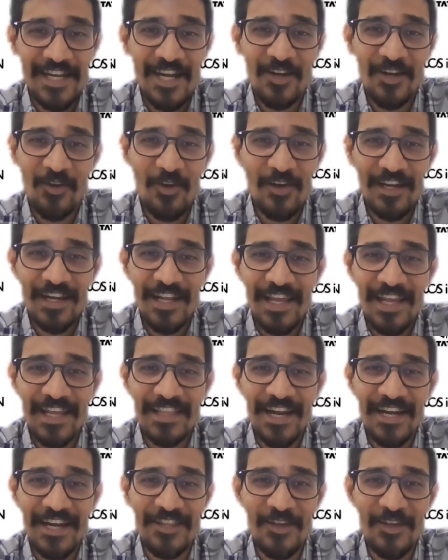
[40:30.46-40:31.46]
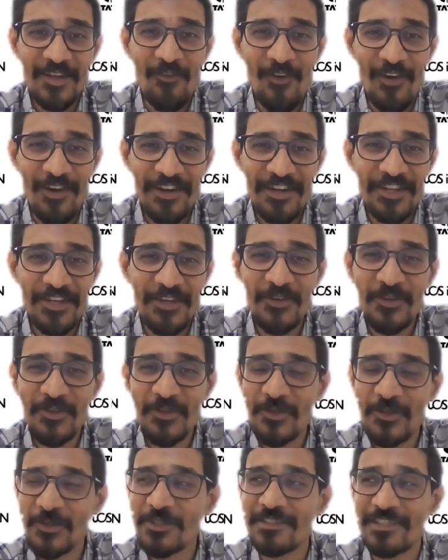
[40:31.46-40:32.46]
Not like that they want you
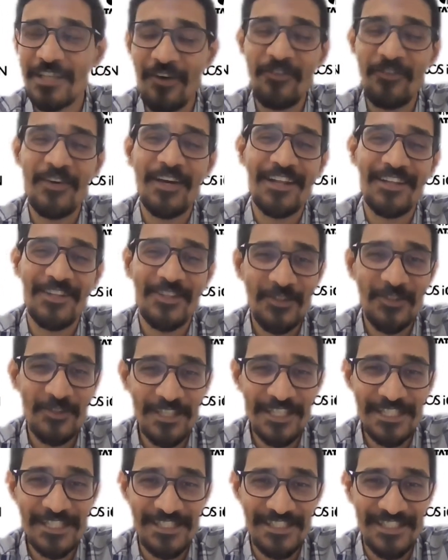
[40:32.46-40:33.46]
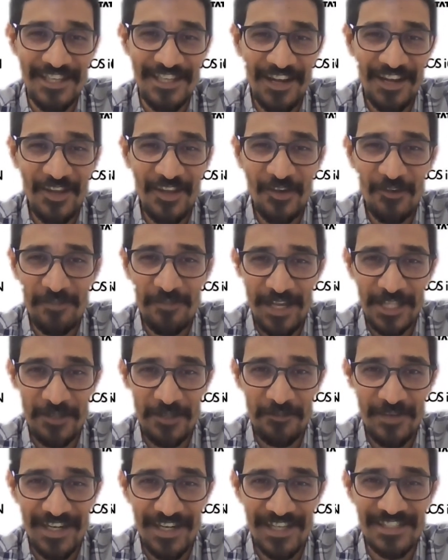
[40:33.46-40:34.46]
to suffer through this journey of
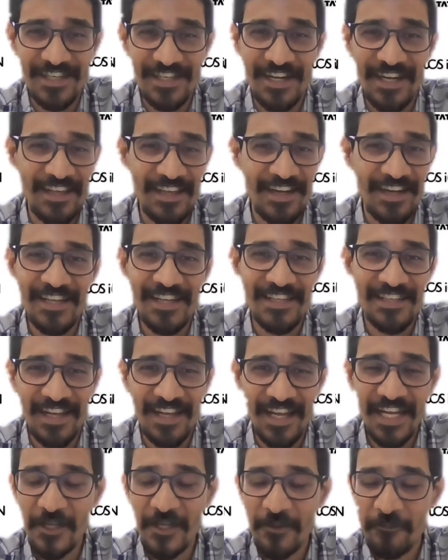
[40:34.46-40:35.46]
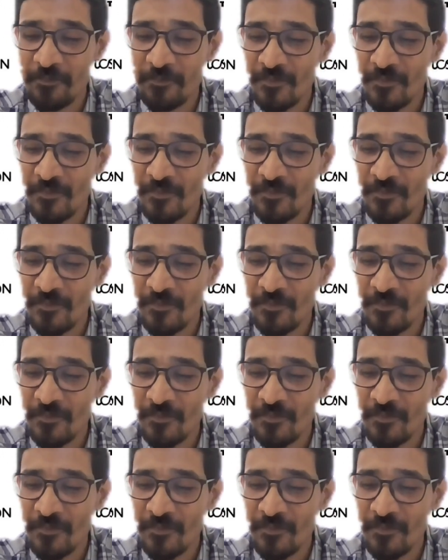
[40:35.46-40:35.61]
mathematics learning, right?